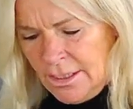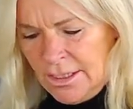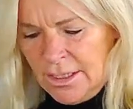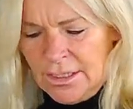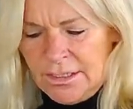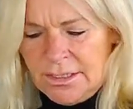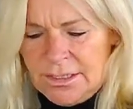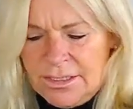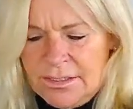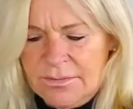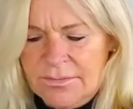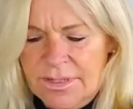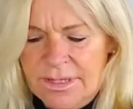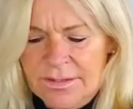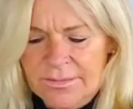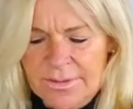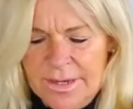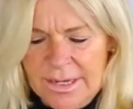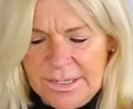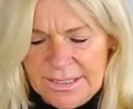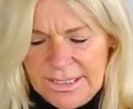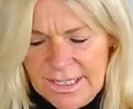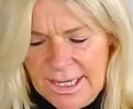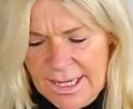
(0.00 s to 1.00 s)
So now
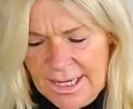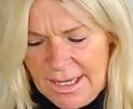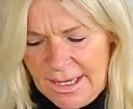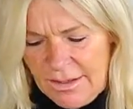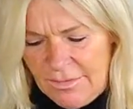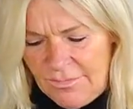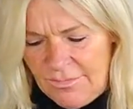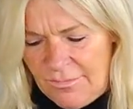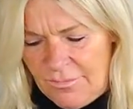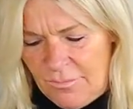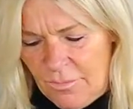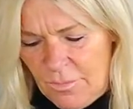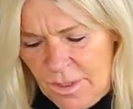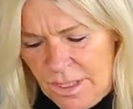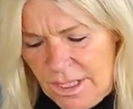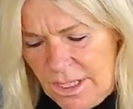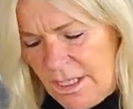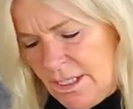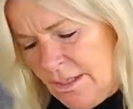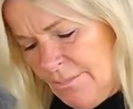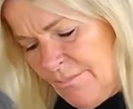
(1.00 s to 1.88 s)
guys, if we